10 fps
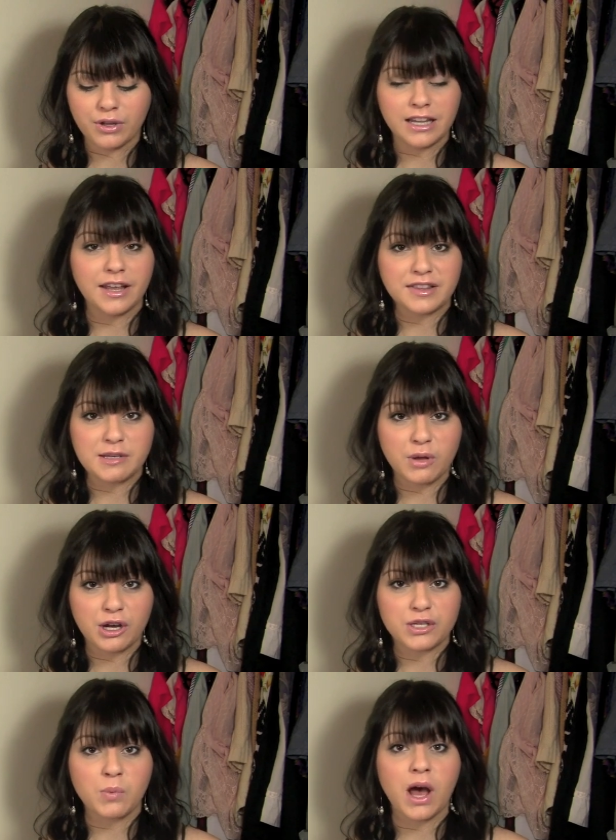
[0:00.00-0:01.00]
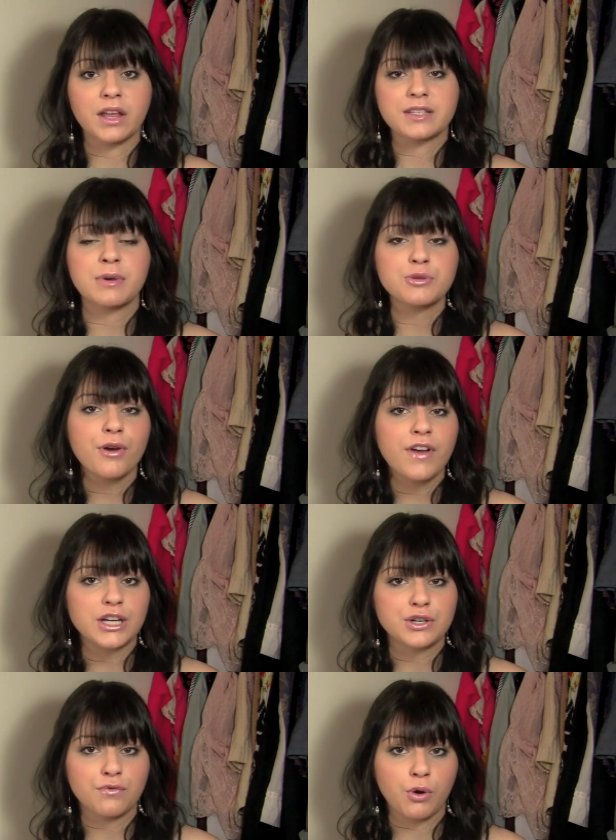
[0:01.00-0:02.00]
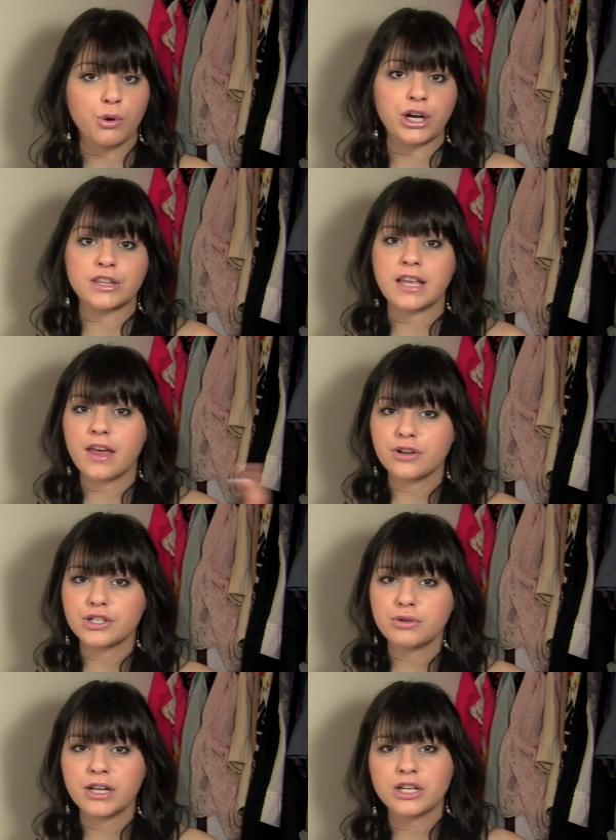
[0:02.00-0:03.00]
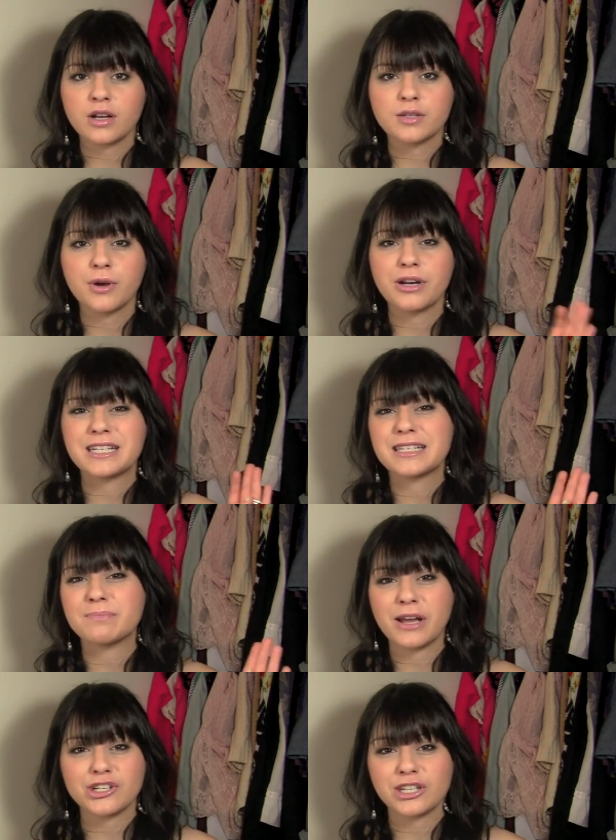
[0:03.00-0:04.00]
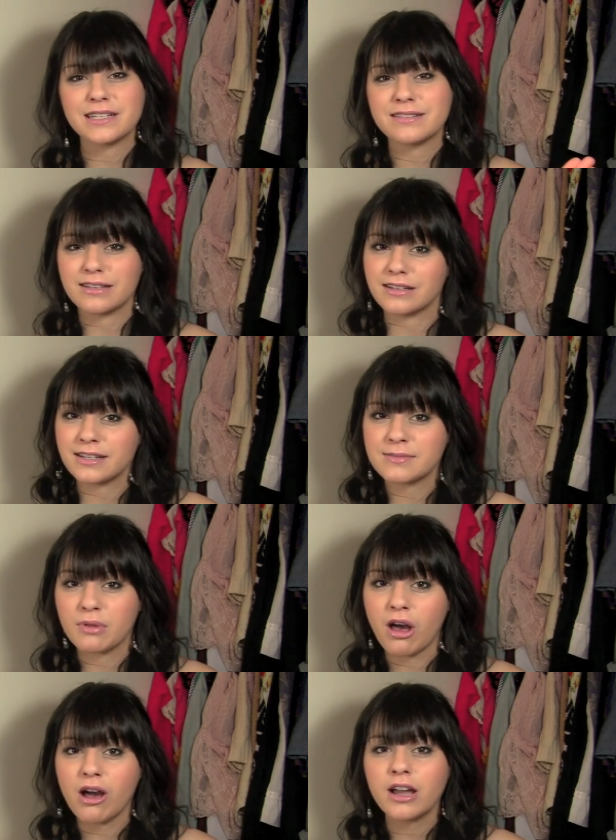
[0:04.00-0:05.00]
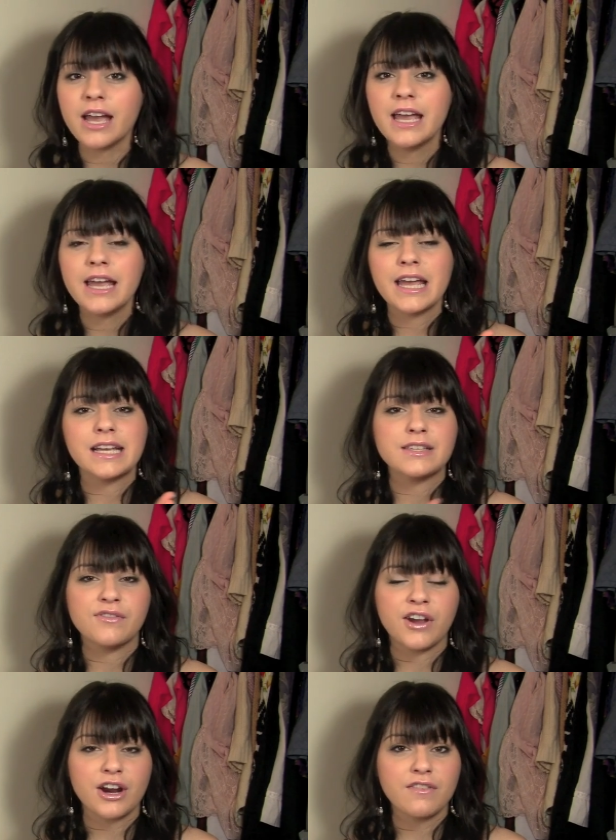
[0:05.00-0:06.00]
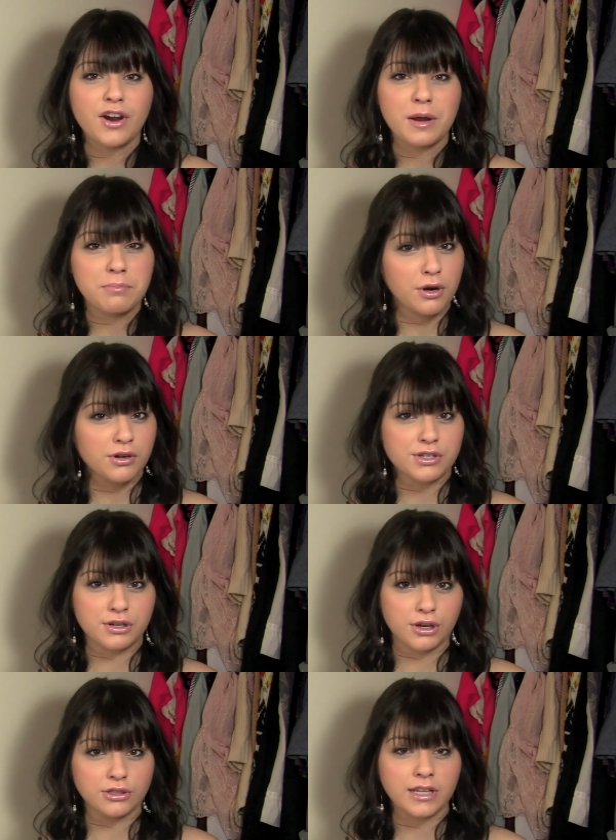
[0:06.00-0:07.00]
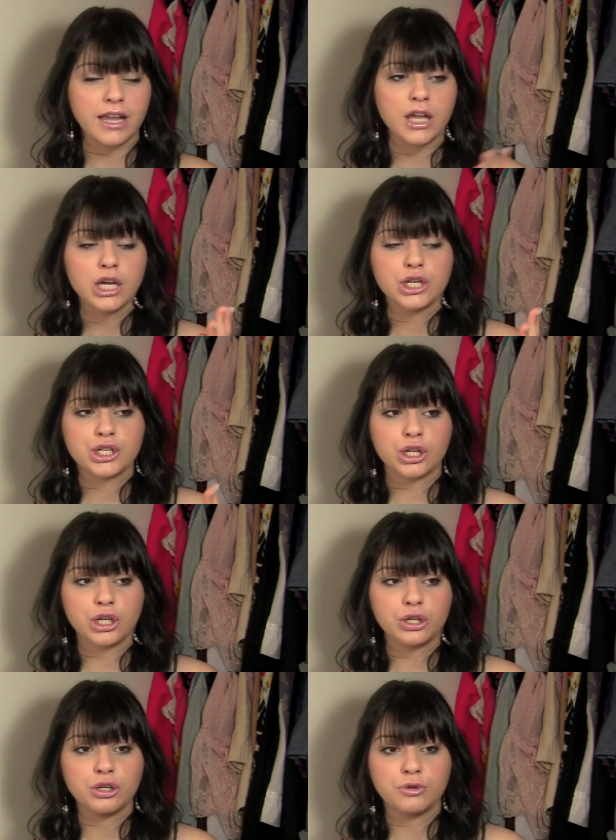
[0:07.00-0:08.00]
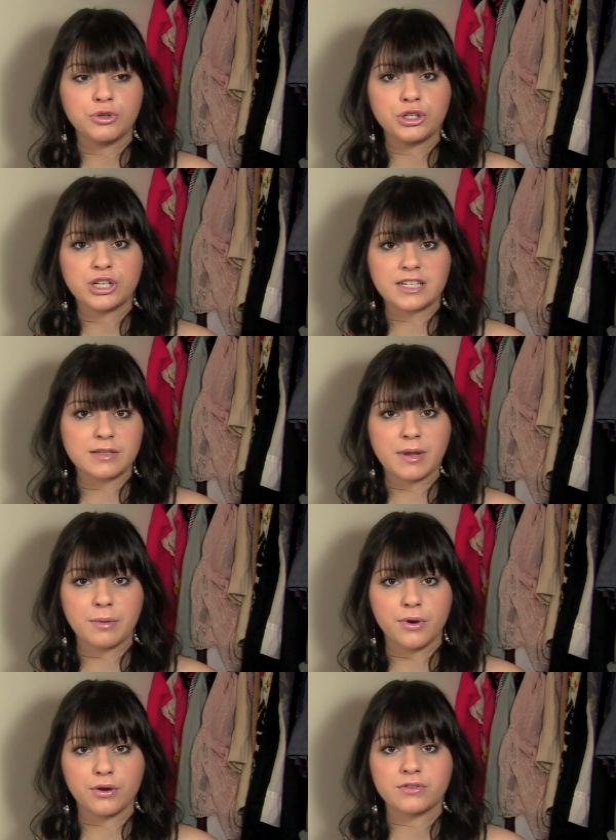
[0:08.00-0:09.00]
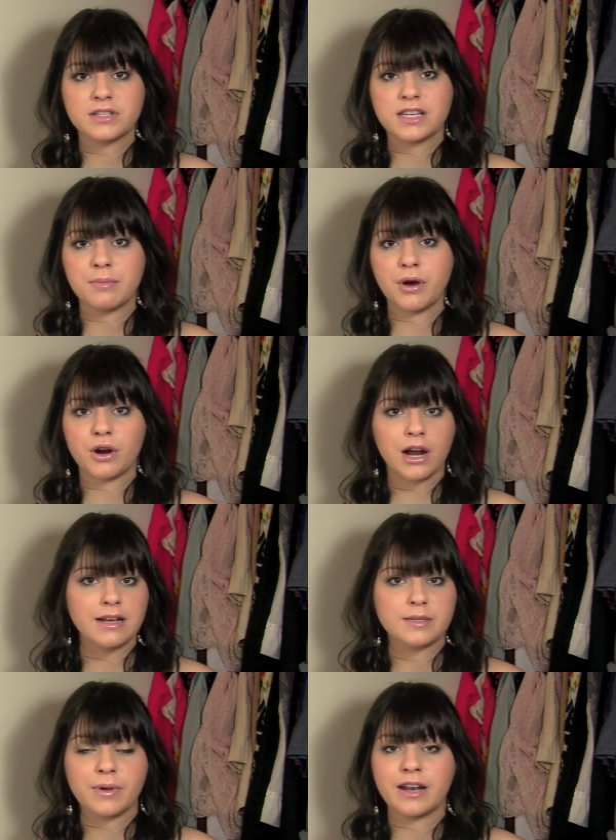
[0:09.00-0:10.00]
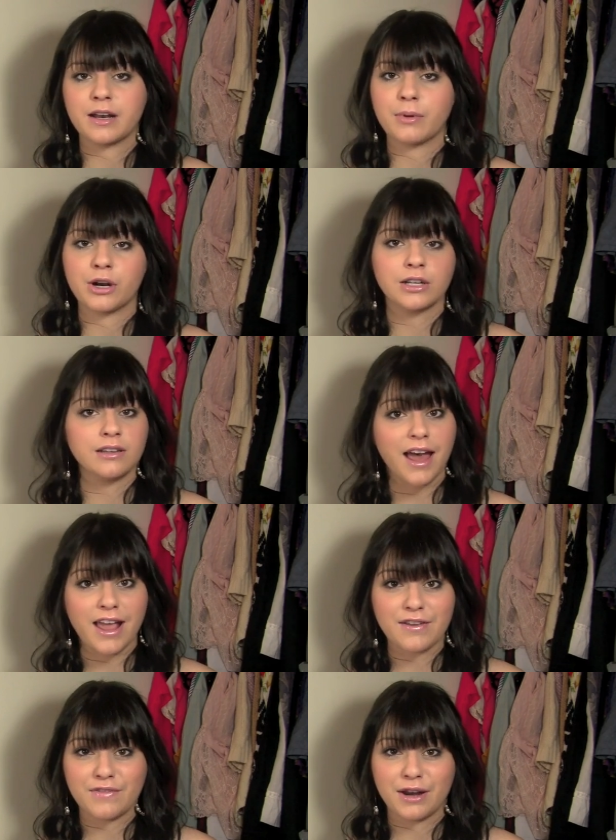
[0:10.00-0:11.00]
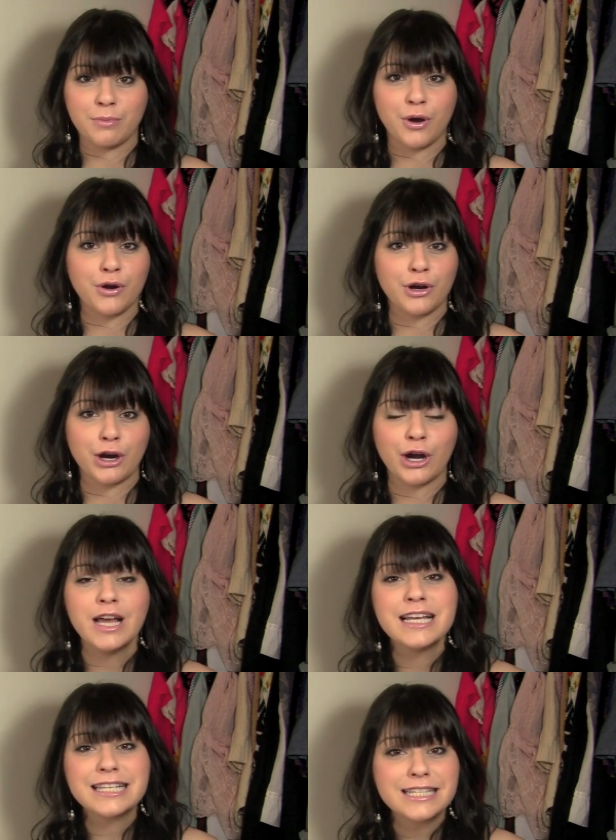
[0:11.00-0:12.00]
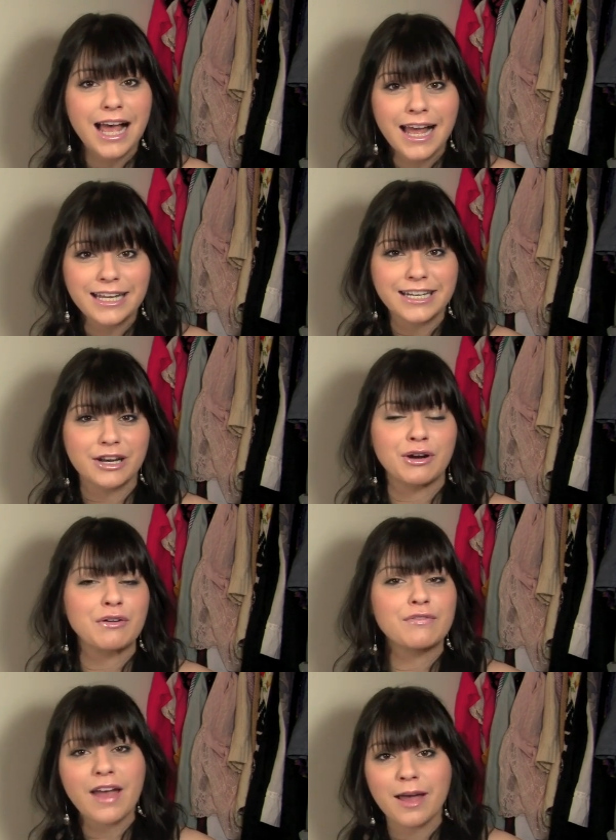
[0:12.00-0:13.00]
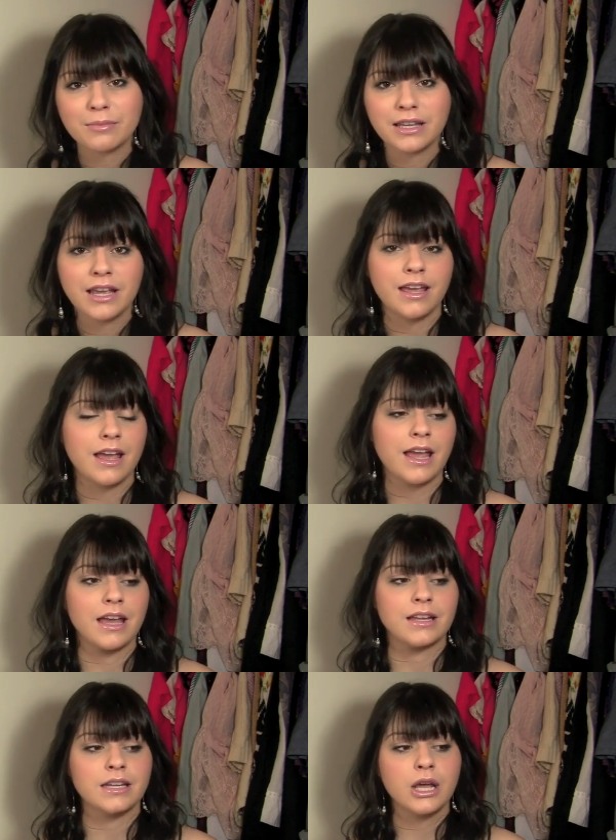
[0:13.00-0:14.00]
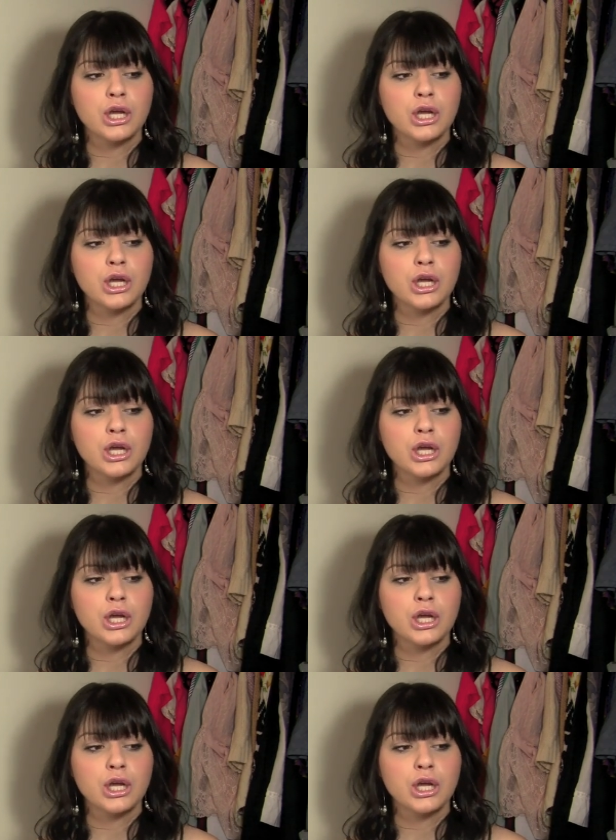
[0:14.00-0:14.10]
really like this blog as well. It's much more fashion forward. The other two I talked about, especially Sydney's blog, is very, very personal. Like, she'll include just as many posts about her husband and about her life and about her son and her family and